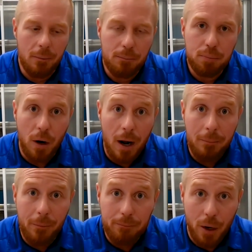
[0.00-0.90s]

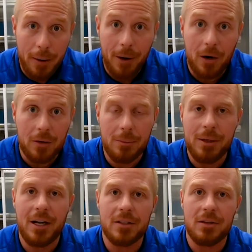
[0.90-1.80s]
Primarily
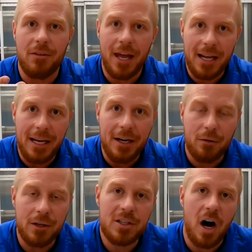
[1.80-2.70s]
because of that
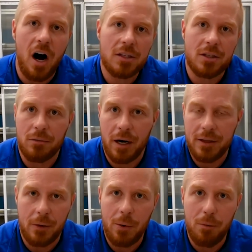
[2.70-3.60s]
increased auxin rate
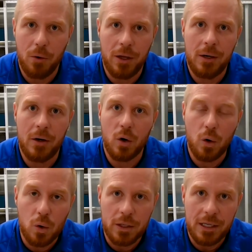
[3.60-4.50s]
that we put in
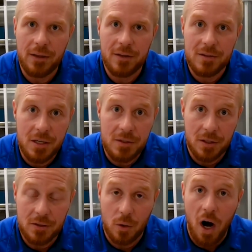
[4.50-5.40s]
early in the
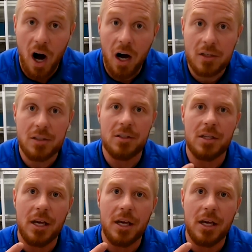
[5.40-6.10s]
season. So auxins